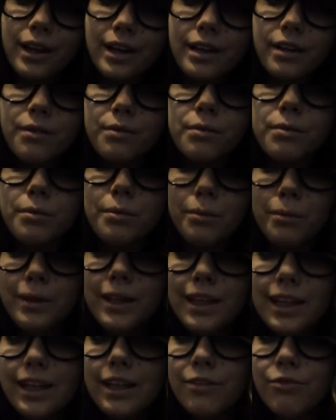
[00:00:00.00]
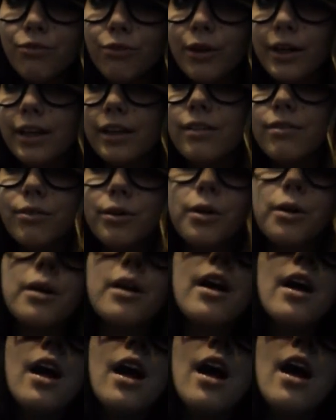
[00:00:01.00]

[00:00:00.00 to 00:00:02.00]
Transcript: like, really freaking far.